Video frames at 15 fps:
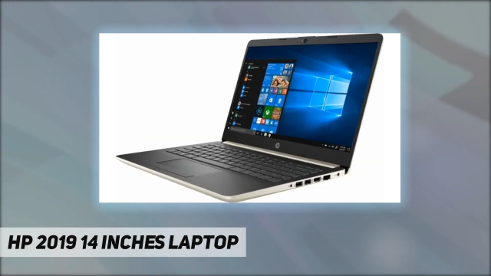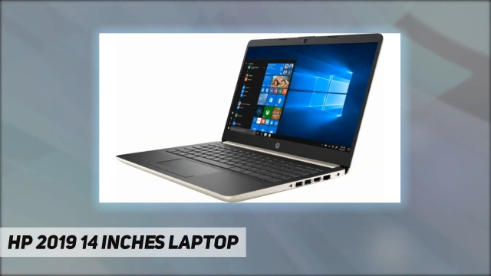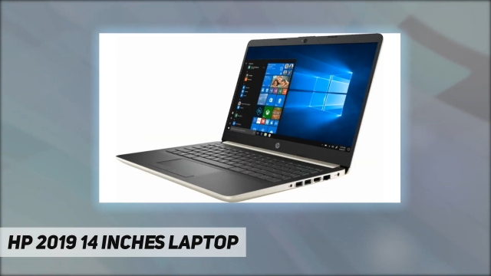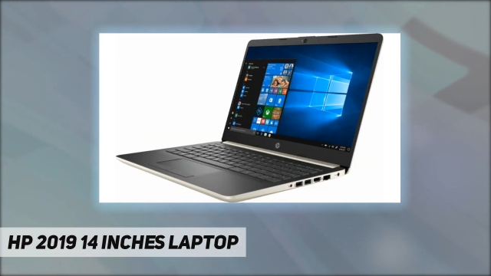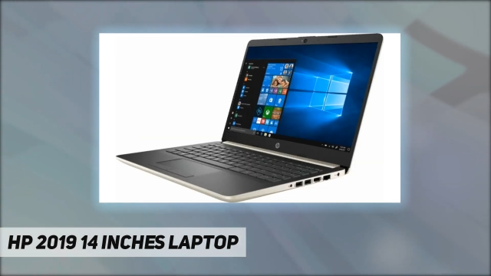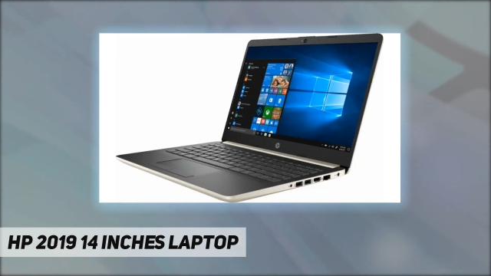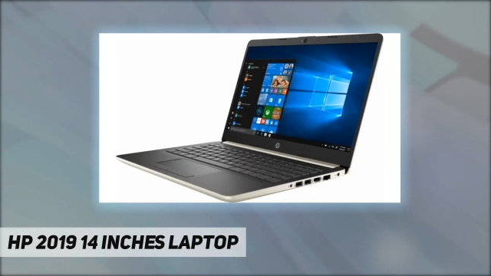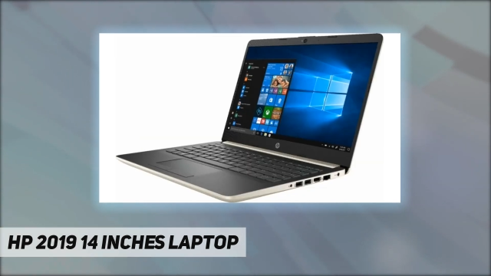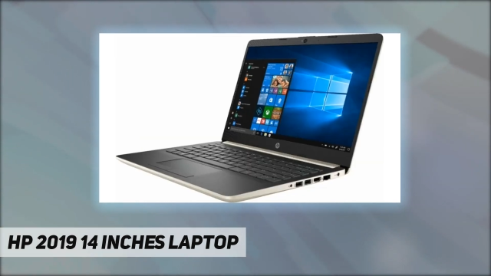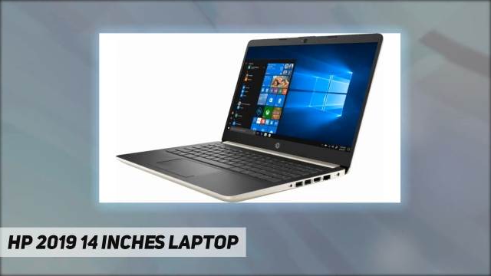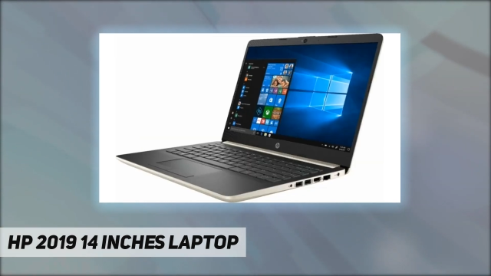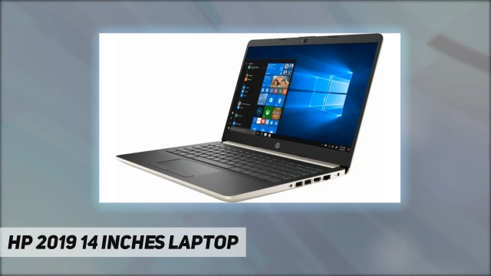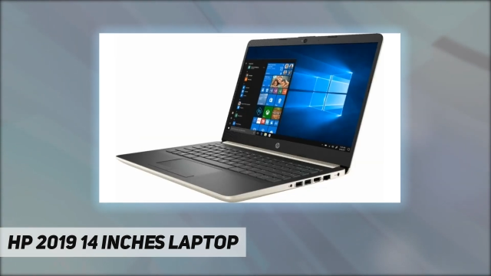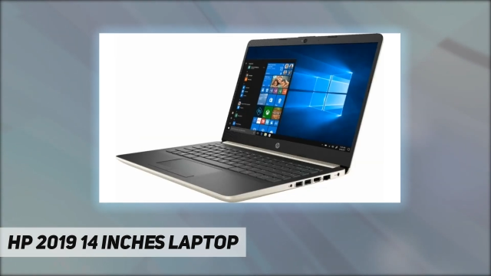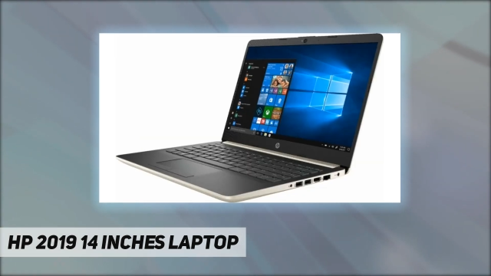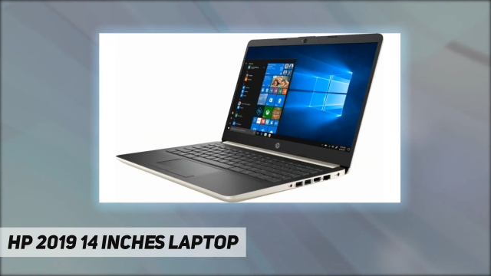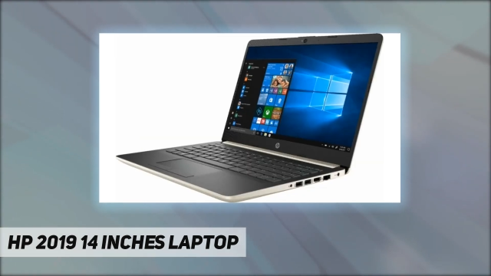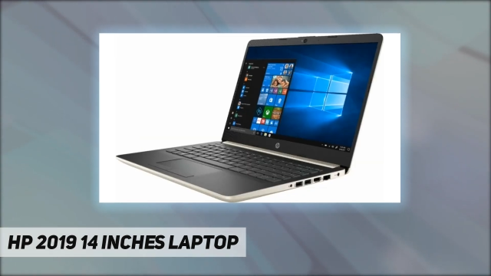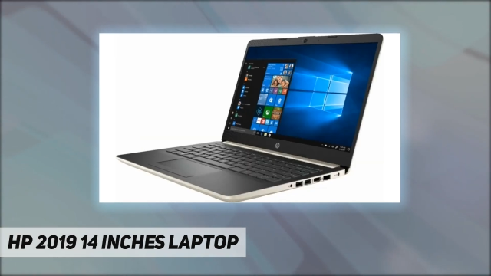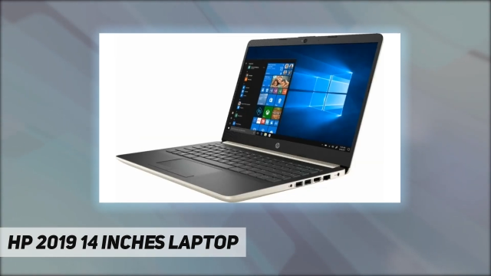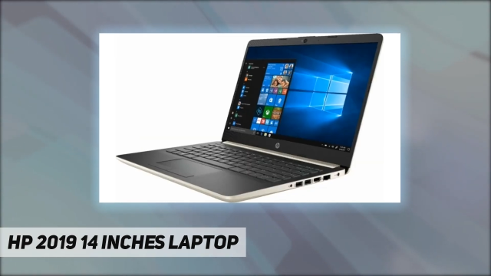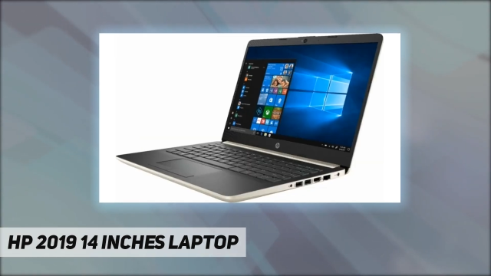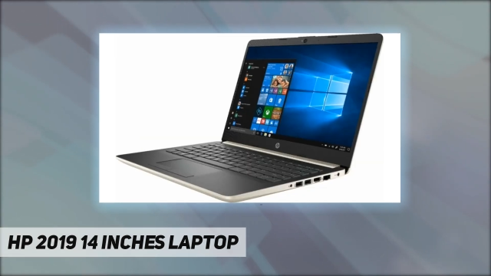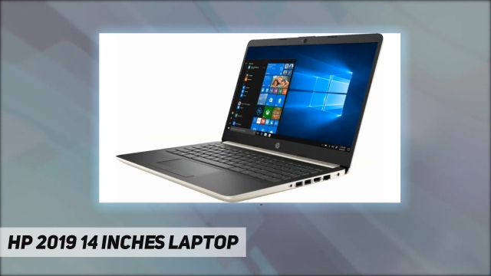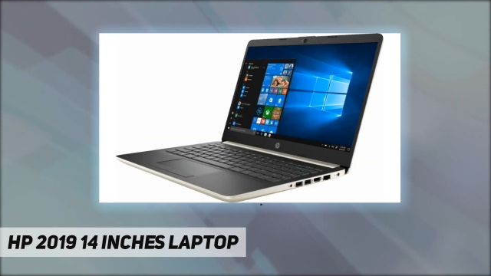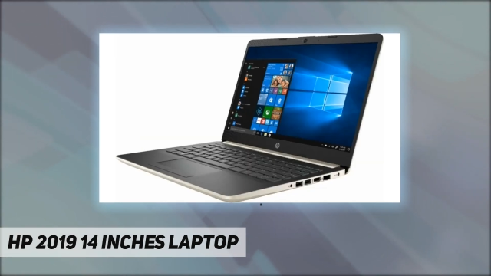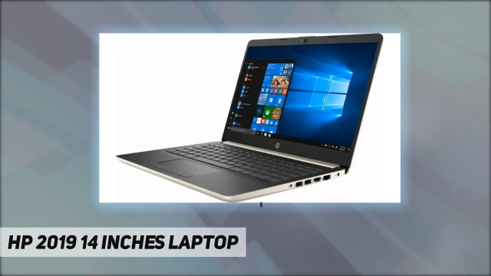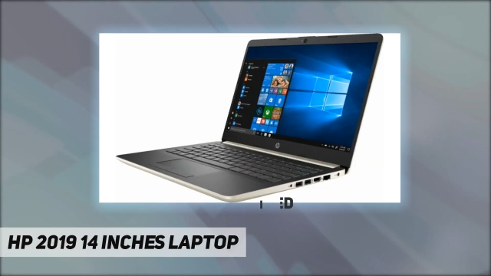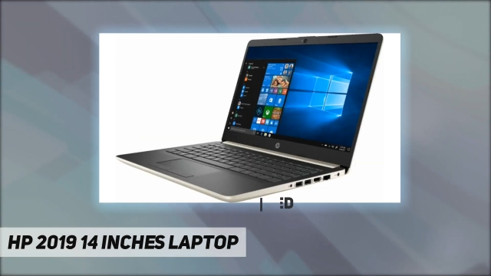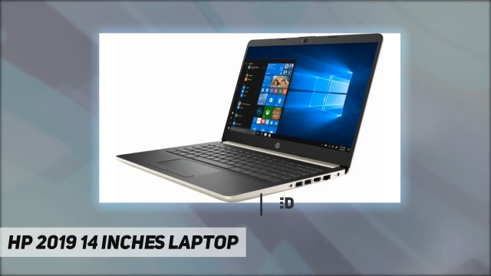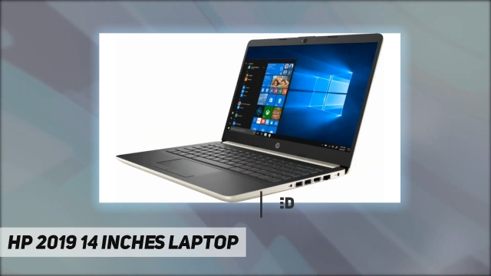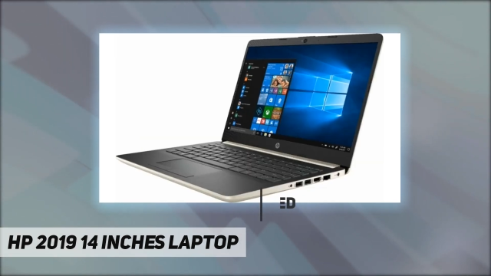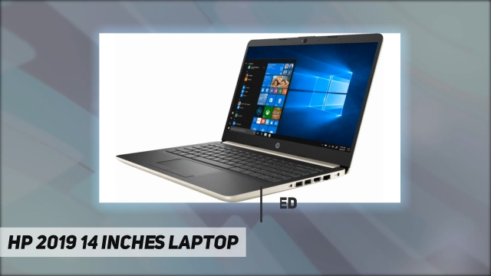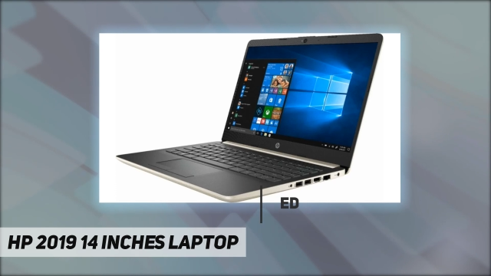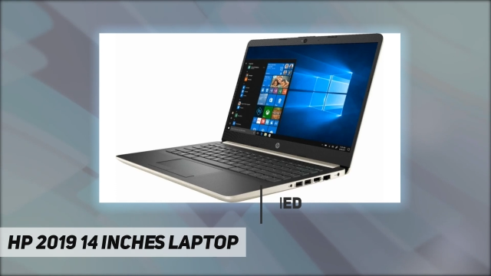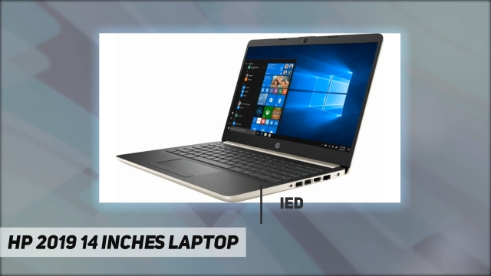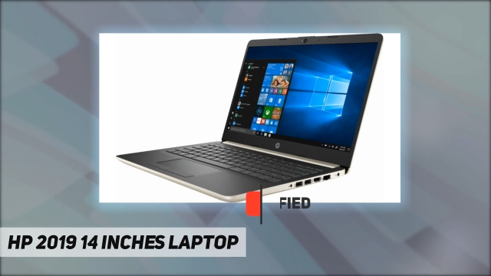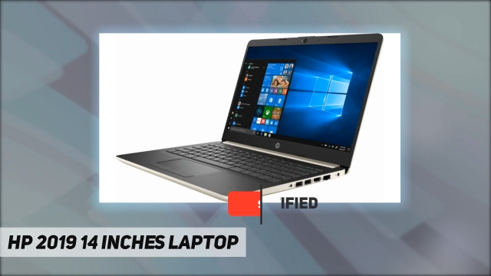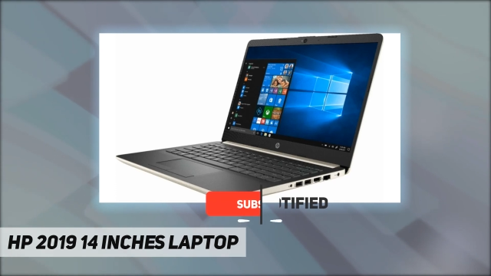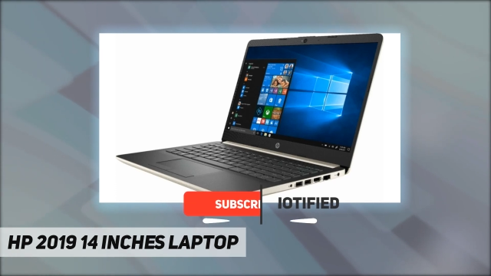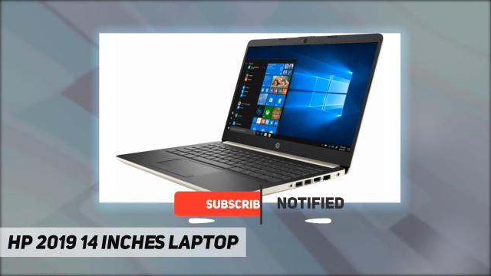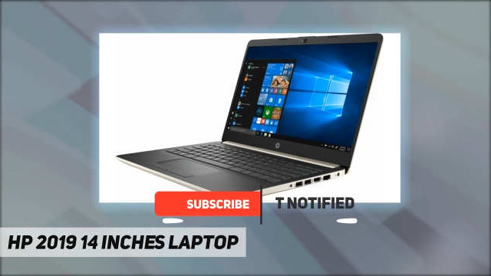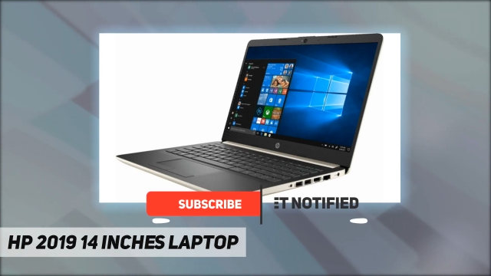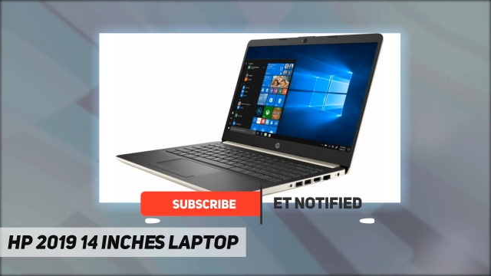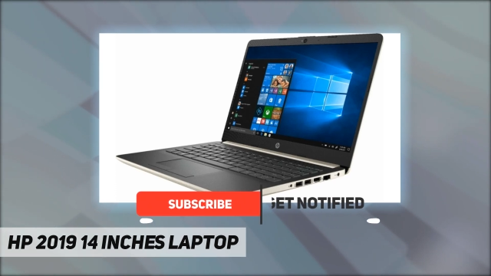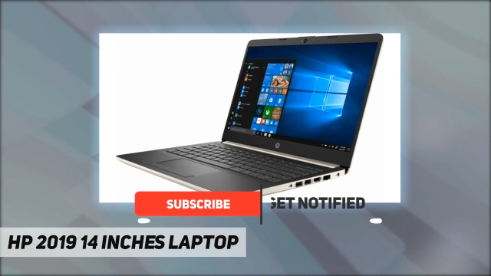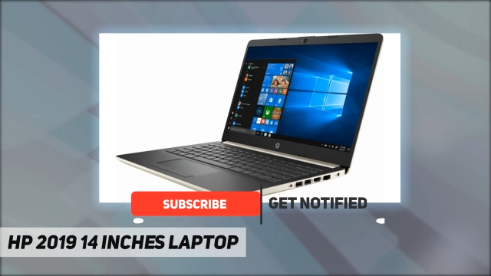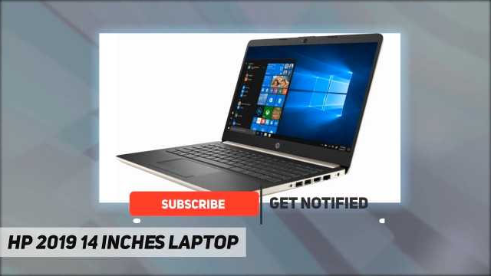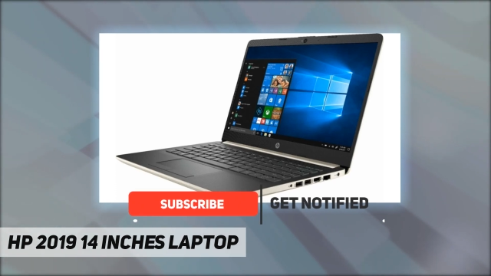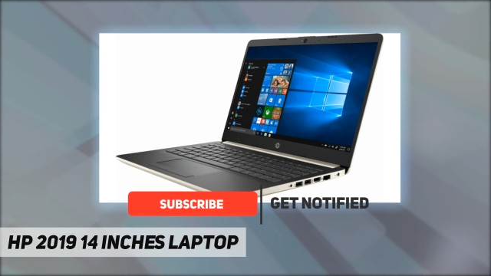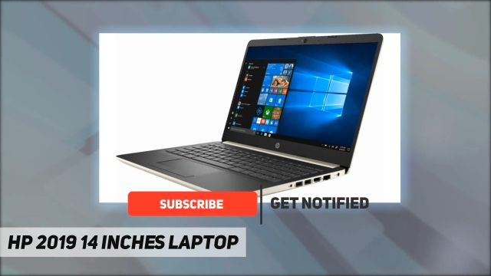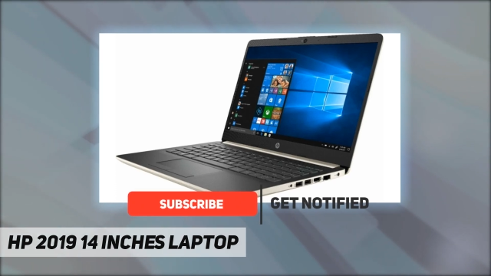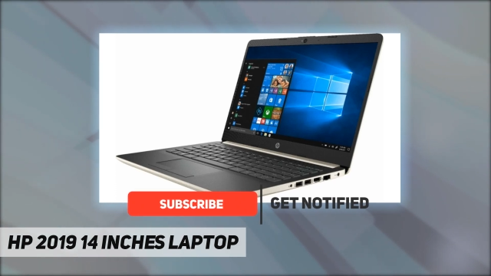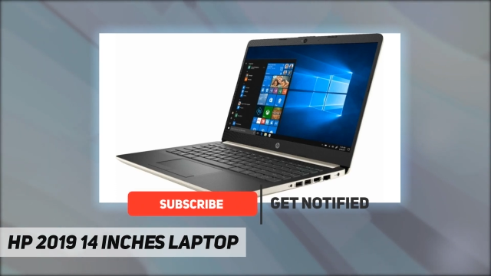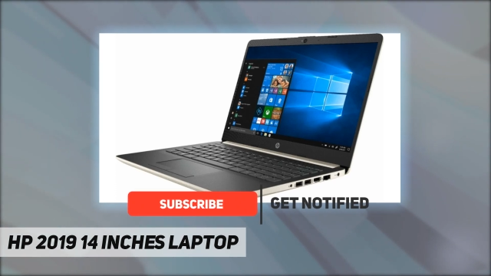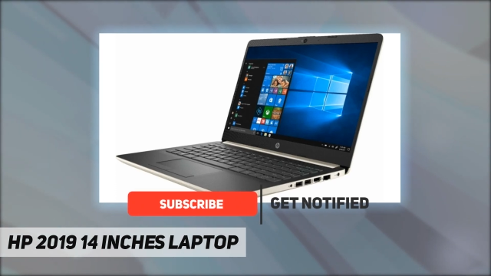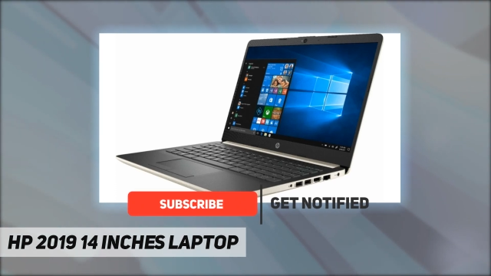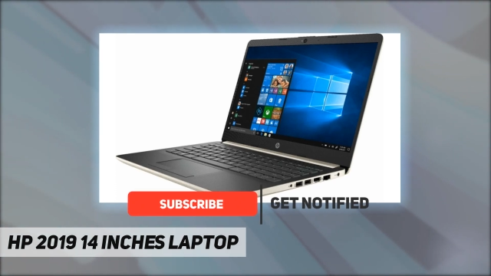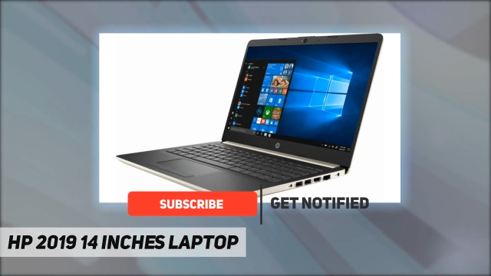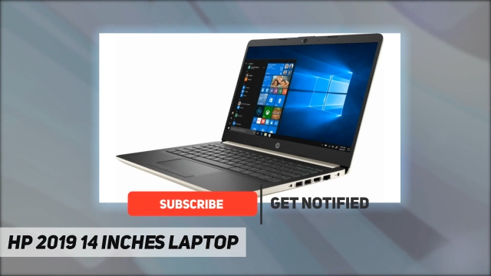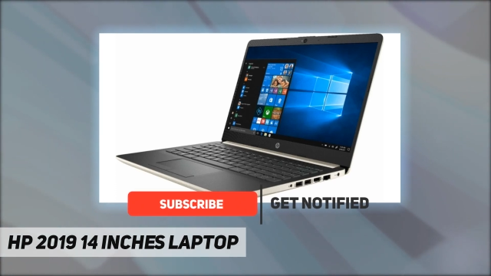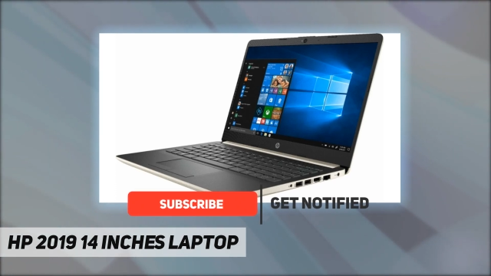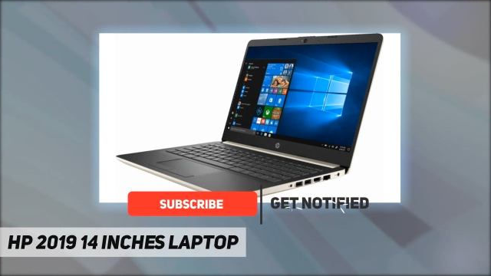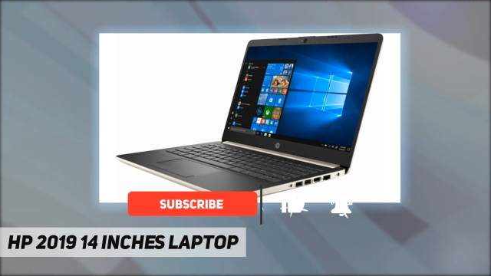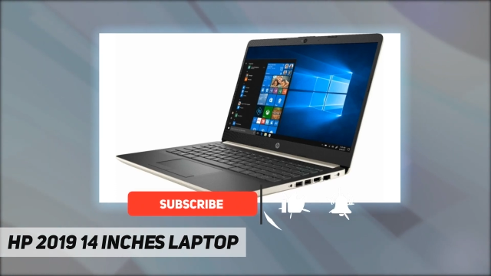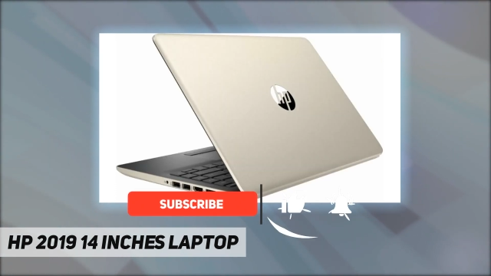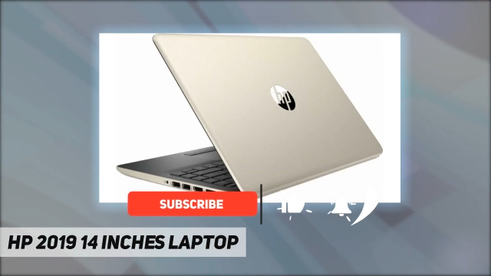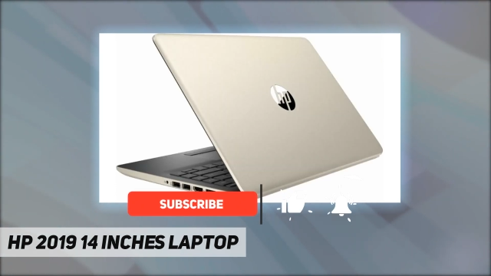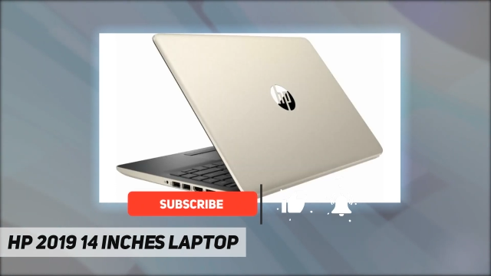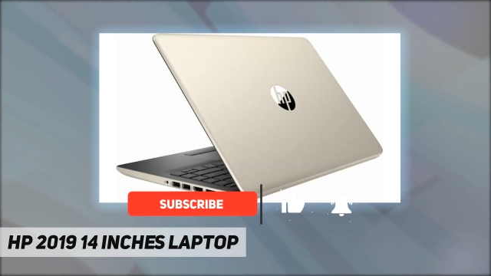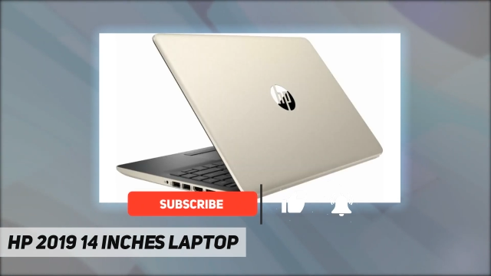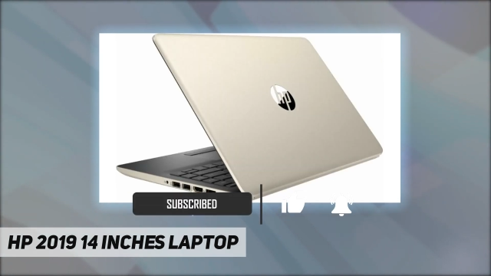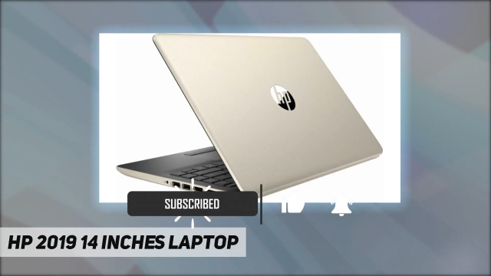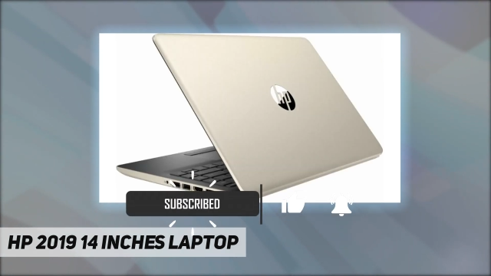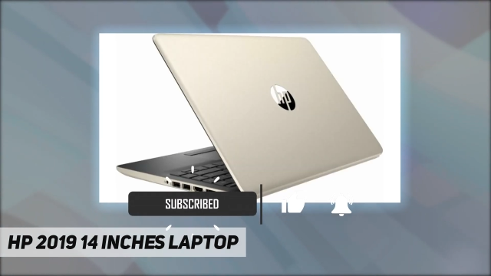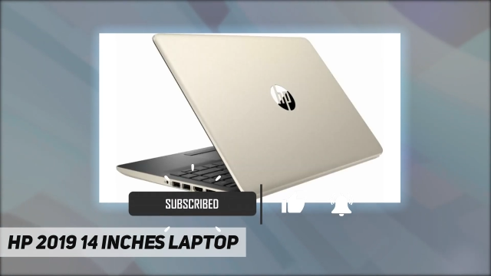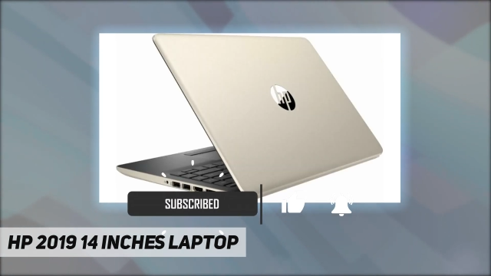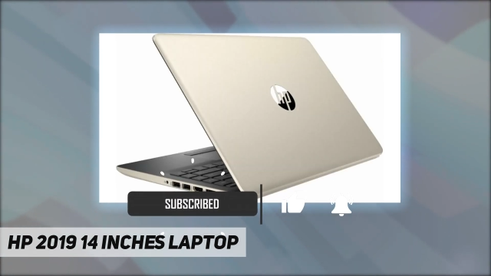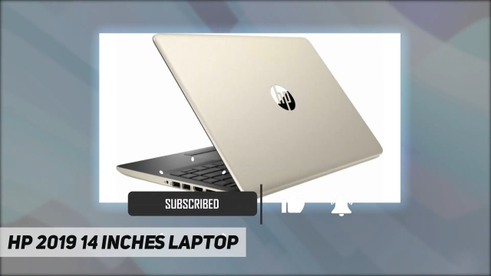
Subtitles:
No face is visible, so there are no lips to read.